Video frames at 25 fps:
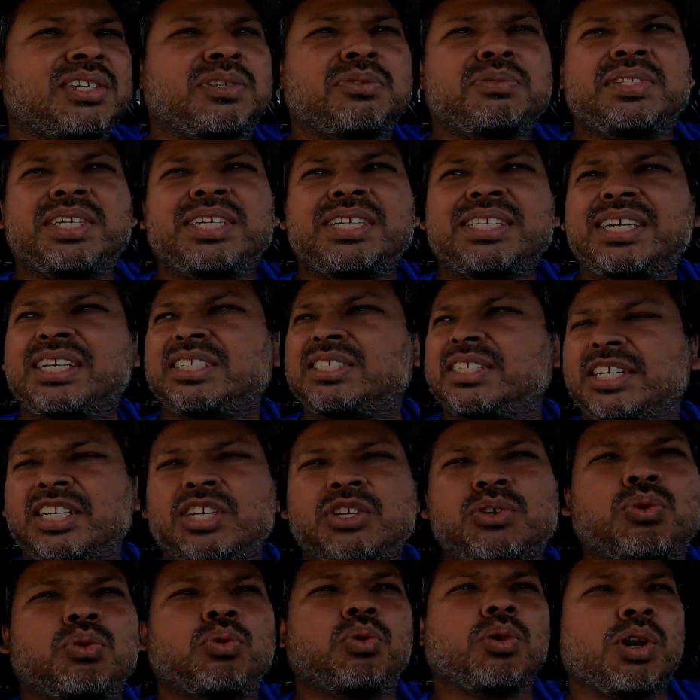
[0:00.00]
I don't think there's
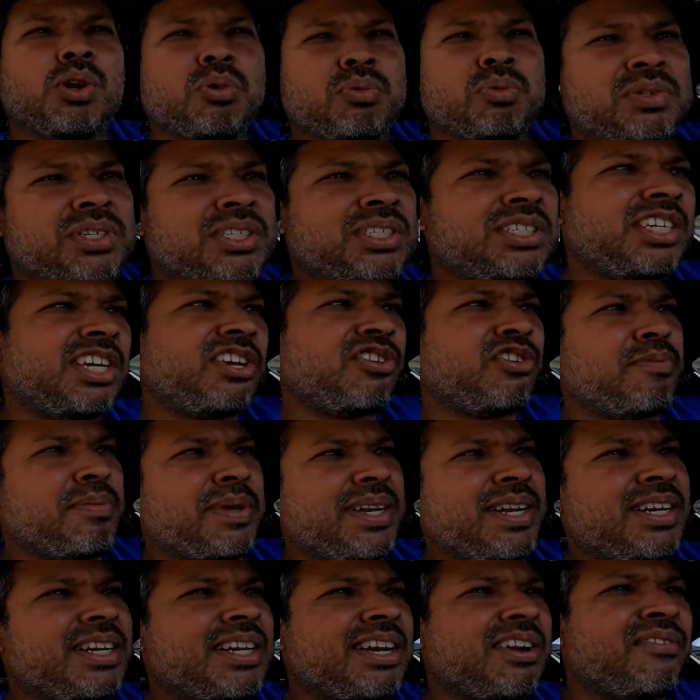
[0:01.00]
any old houses here
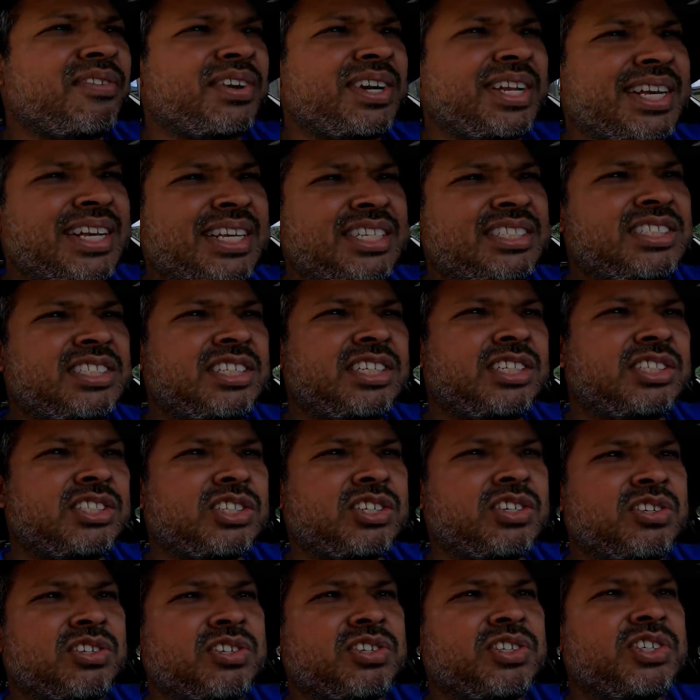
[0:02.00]
remaining. Everything else is
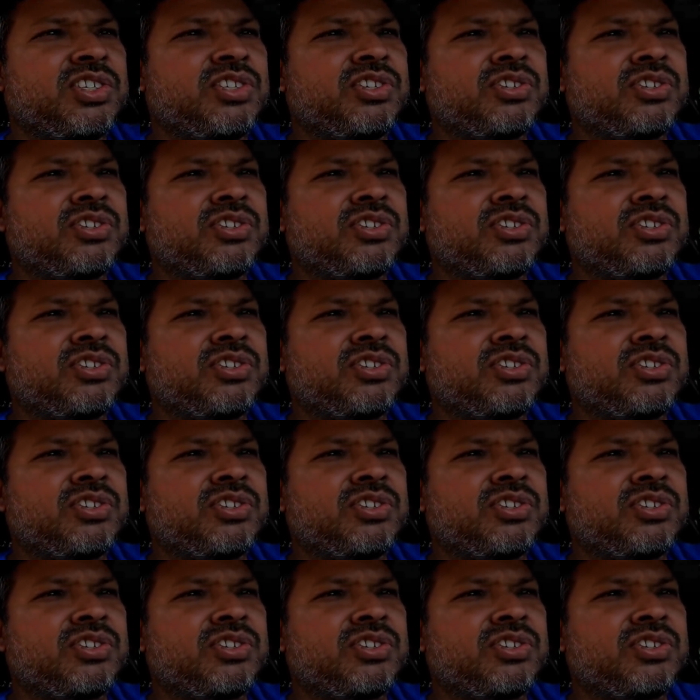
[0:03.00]
concrete